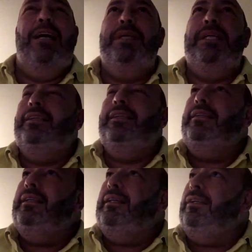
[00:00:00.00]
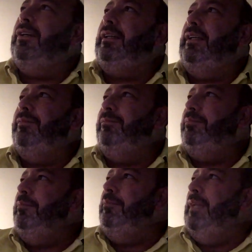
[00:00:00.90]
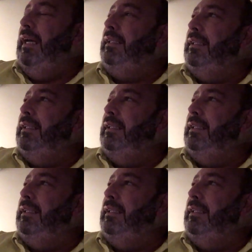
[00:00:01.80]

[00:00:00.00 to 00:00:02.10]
I mean, look, the